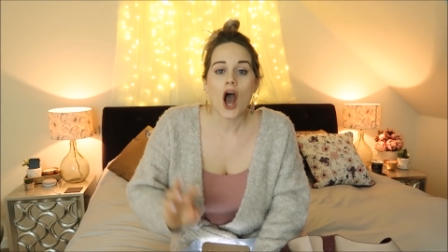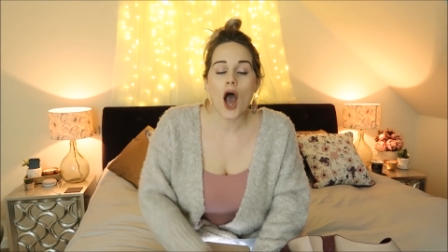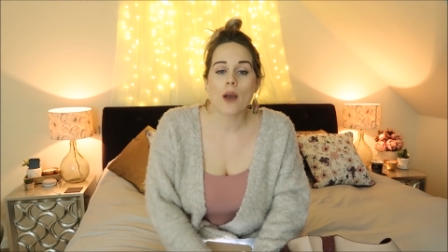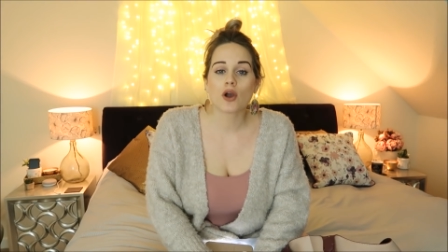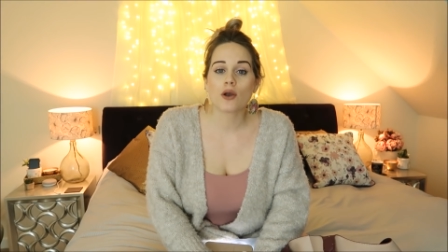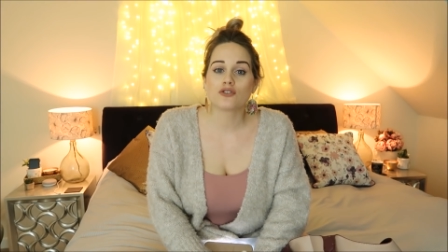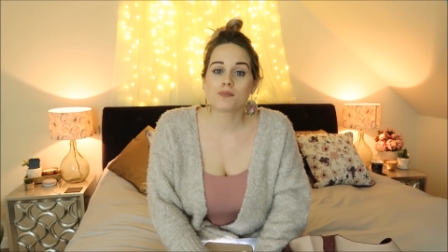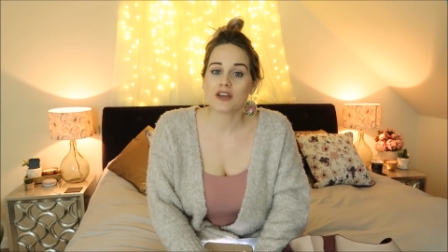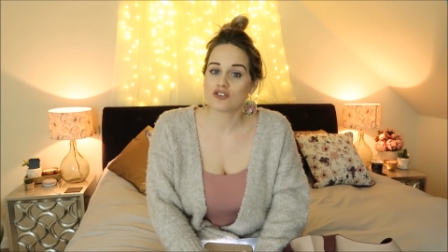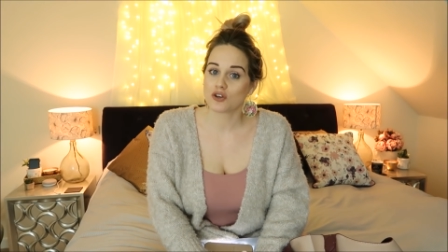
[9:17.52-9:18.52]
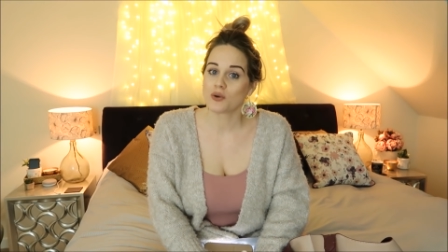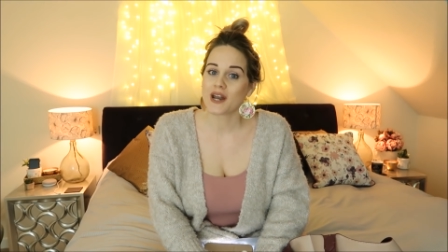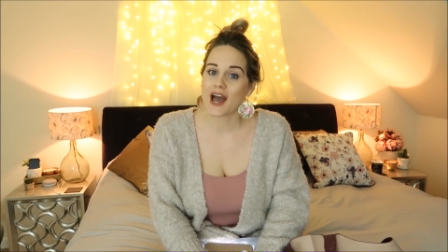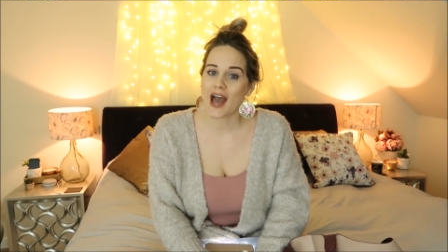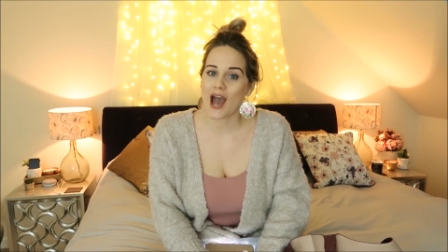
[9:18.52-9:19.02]
I'm going to be
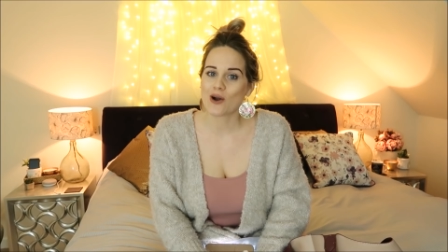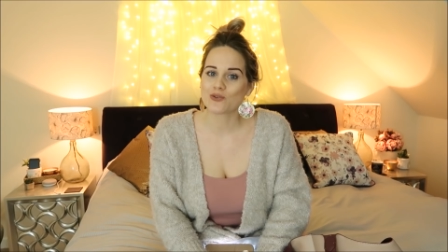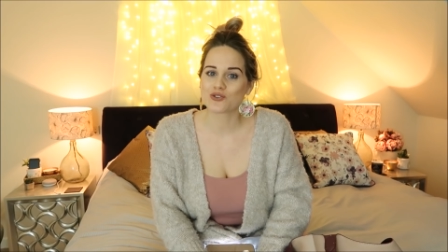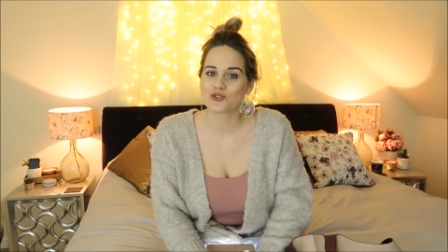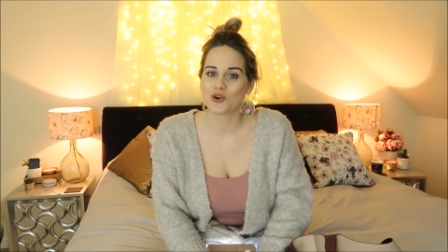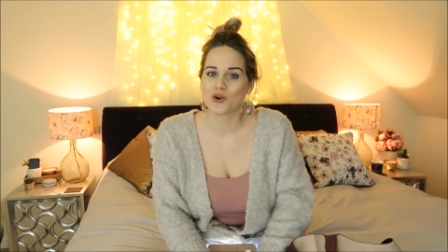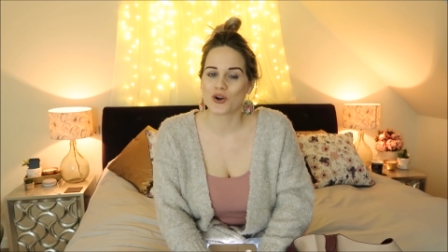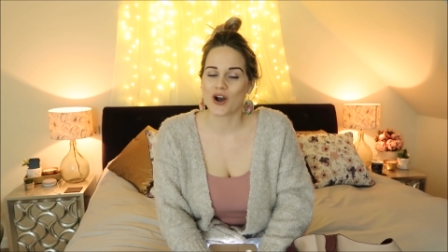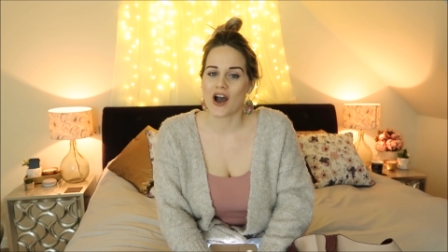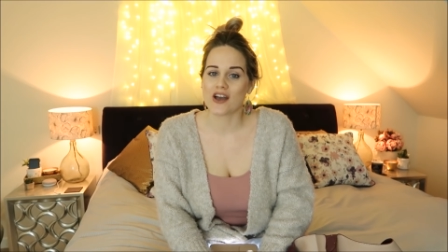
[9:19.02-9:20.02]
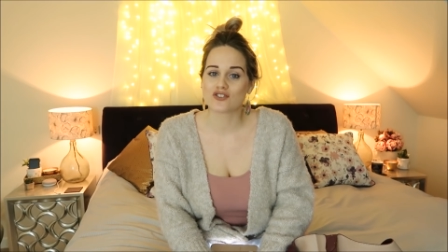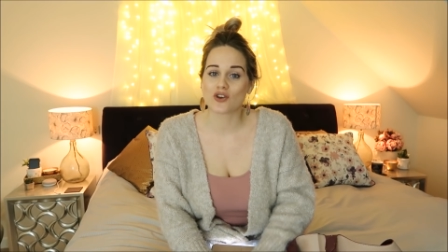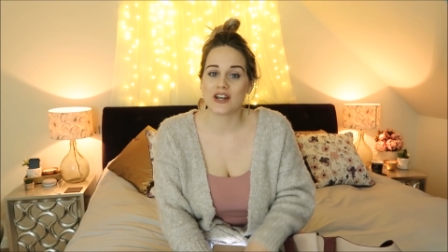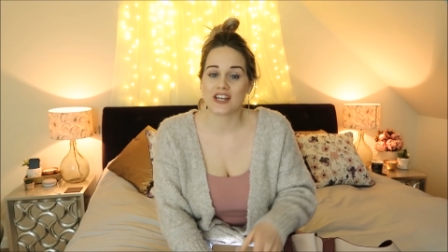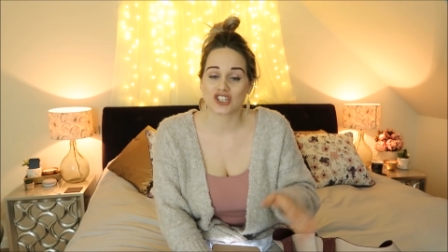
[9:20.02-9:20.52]
doing a house tour, guys,
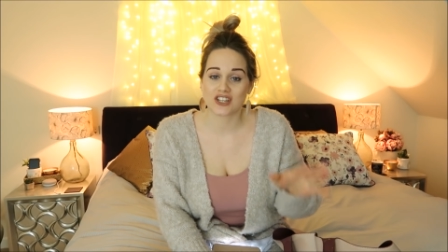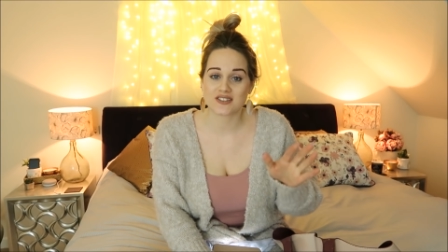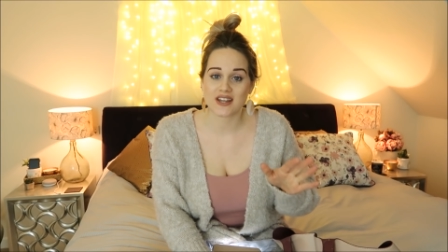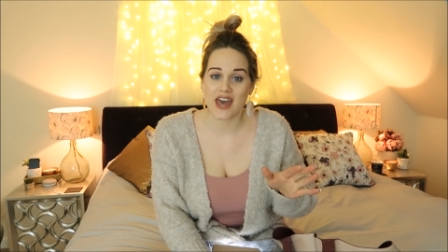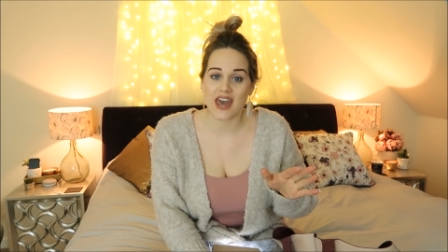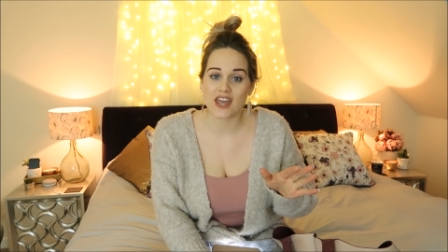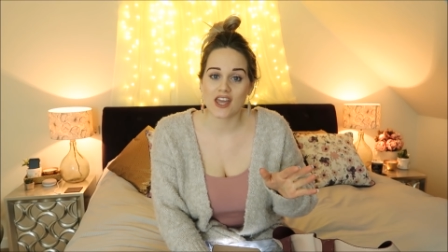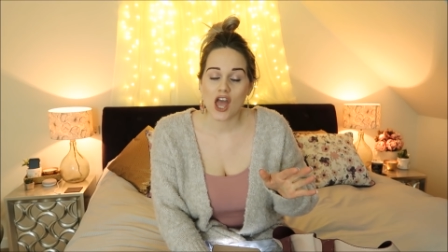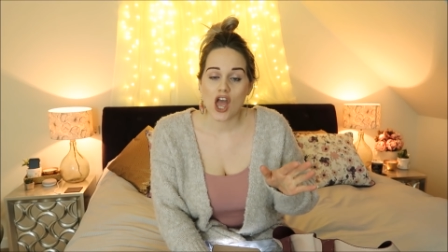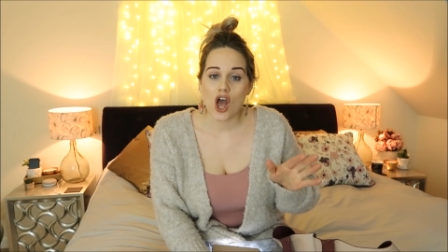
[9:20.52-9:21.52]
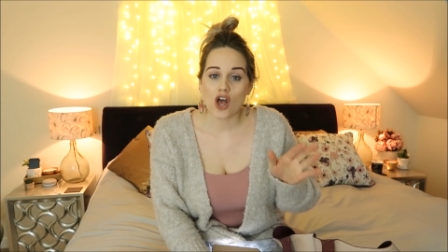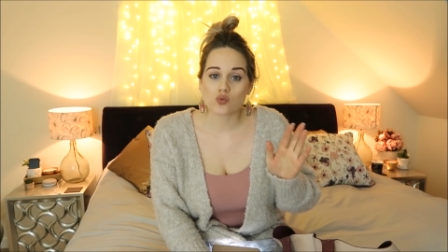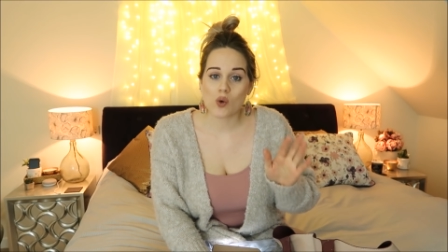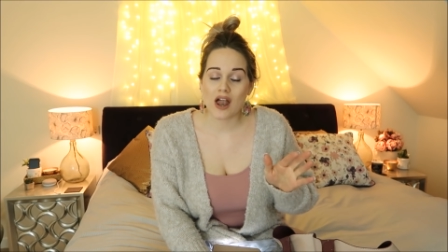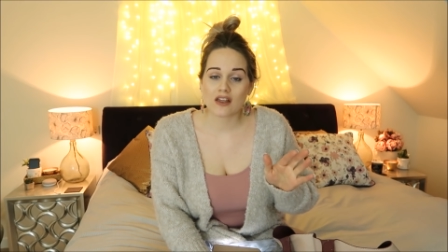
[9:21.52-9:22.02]
so literally today,
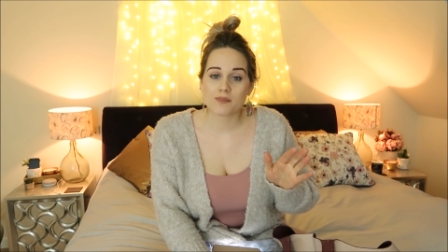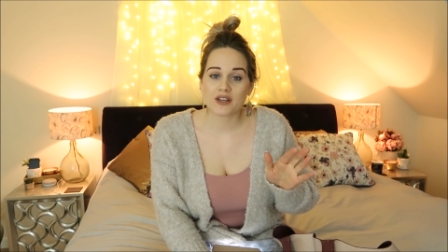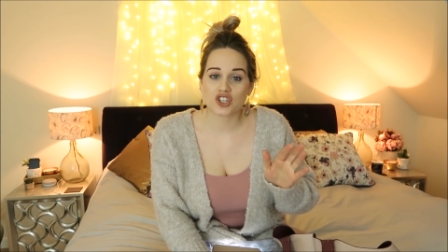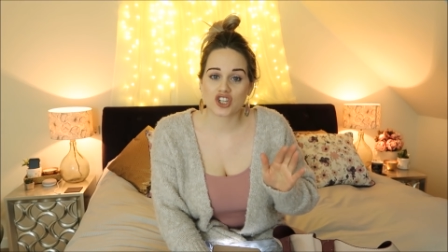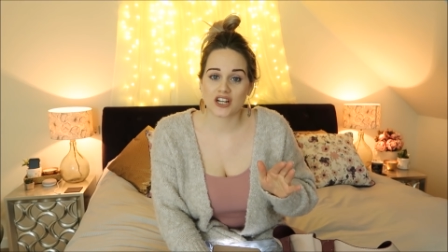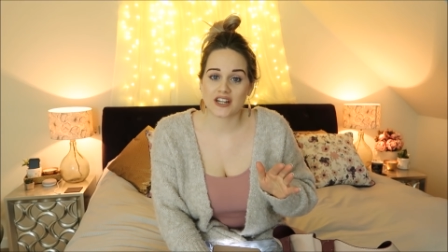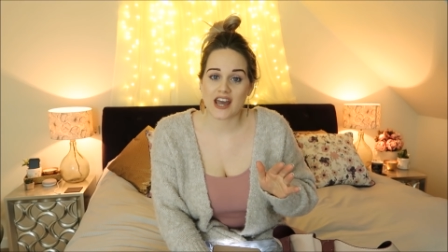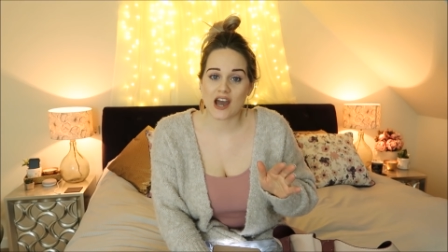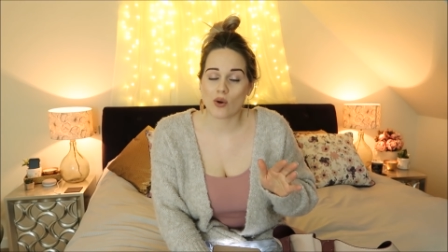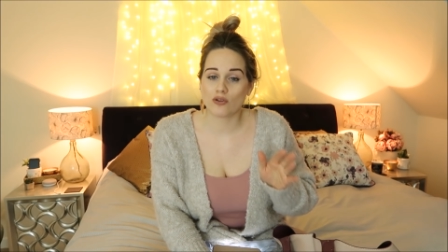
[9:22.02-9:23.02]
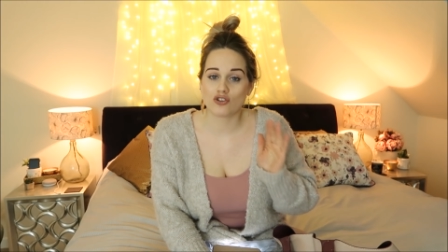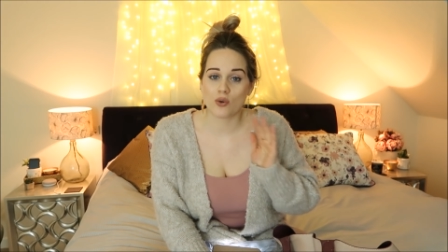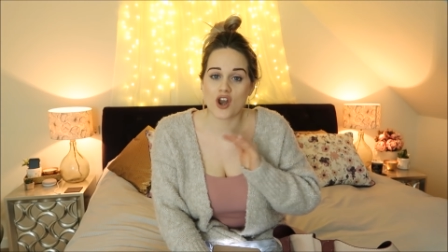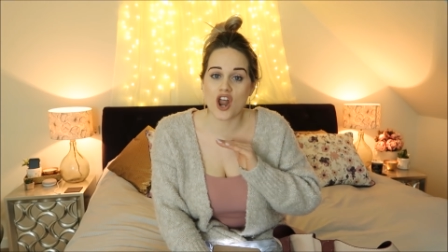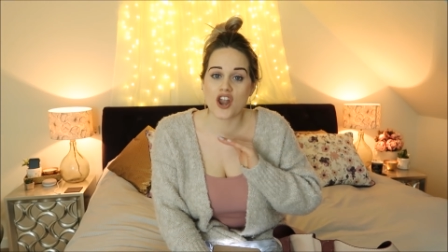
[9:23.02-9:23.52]
as well as being chilling out and
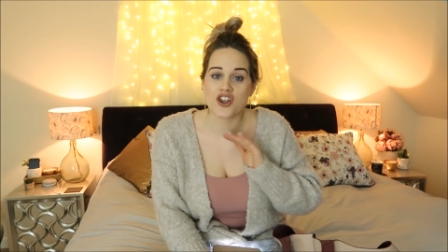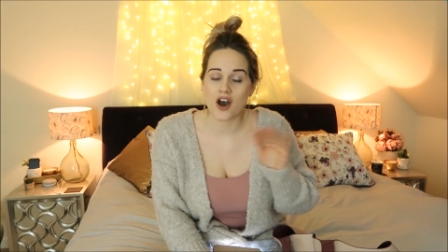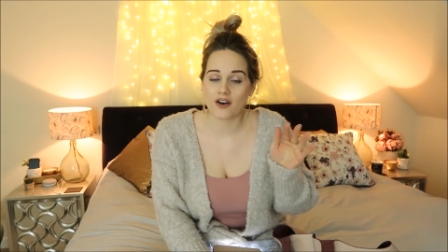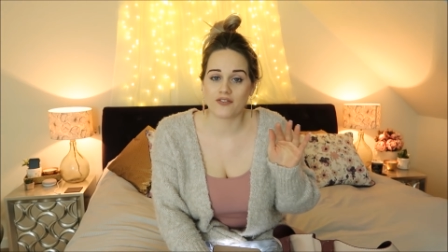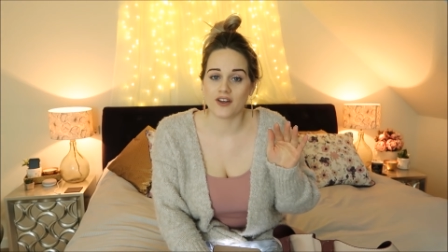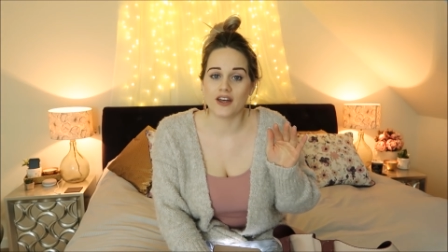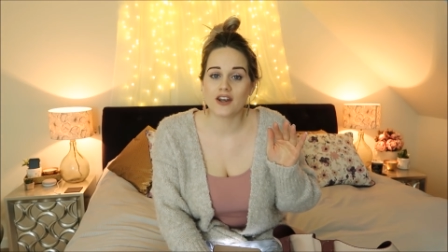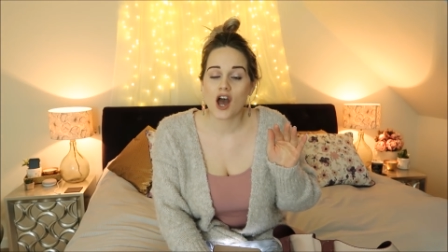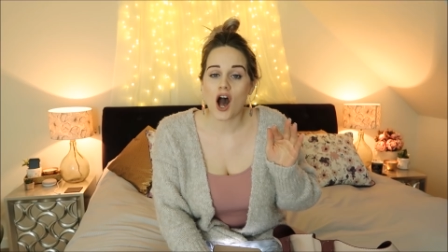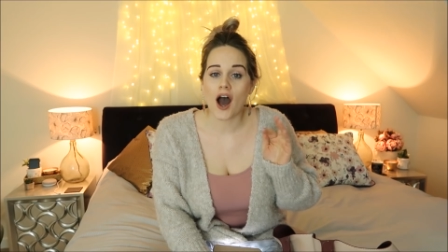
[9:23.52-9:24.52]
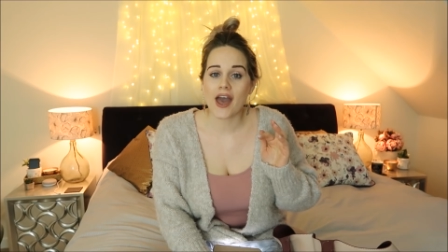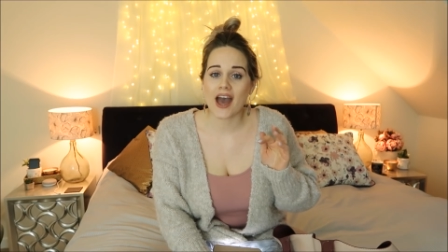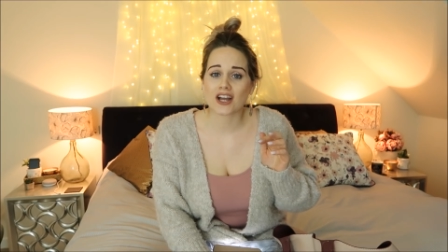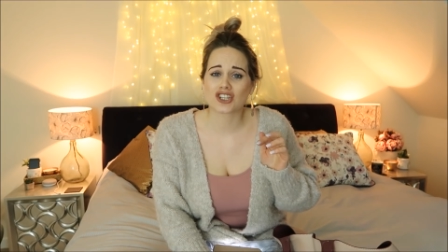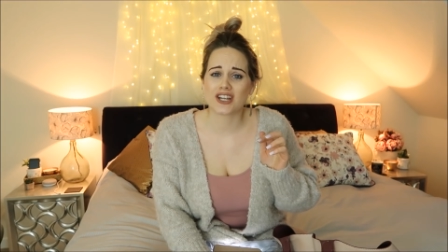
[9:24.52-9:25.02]
doing nothing, I
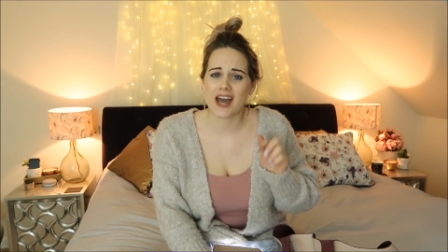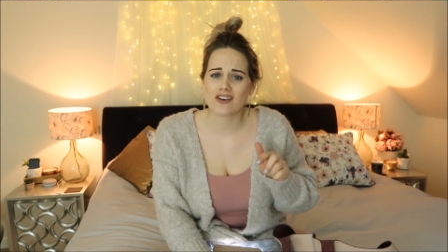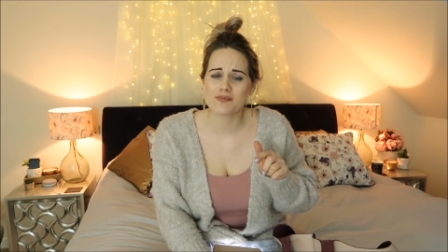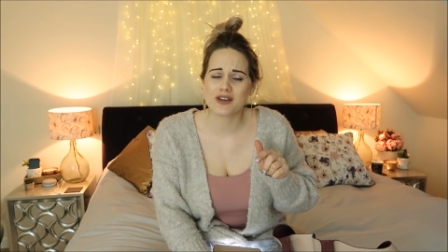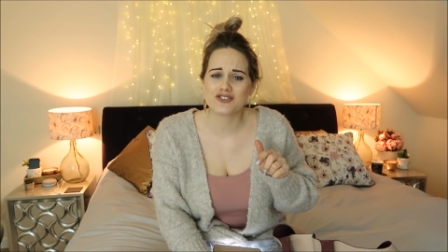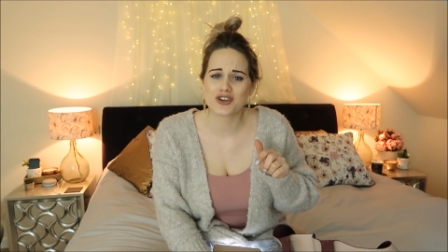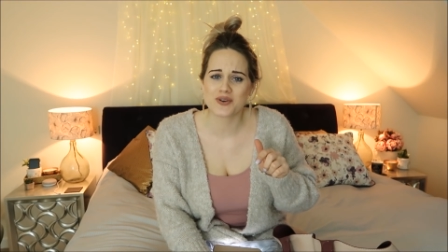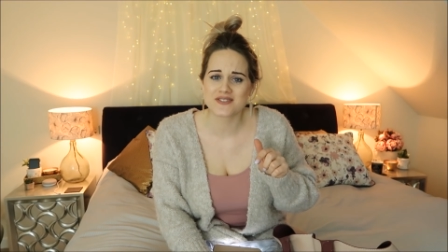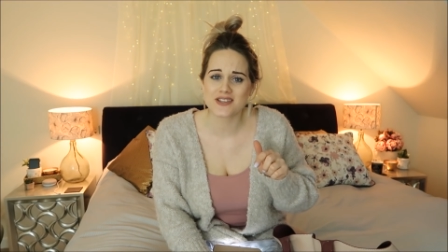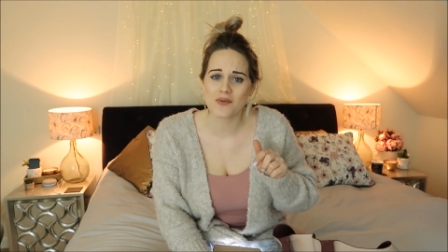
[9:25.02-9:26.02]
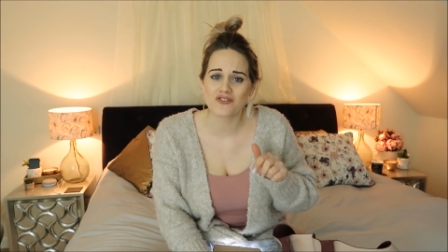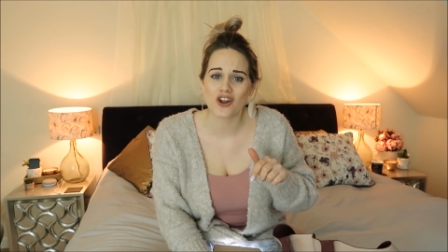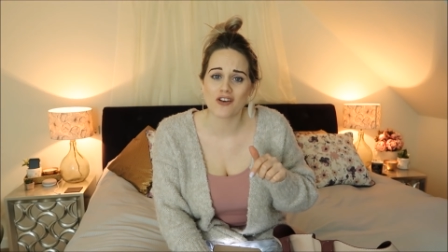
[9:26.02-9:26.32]
actually have been doing something.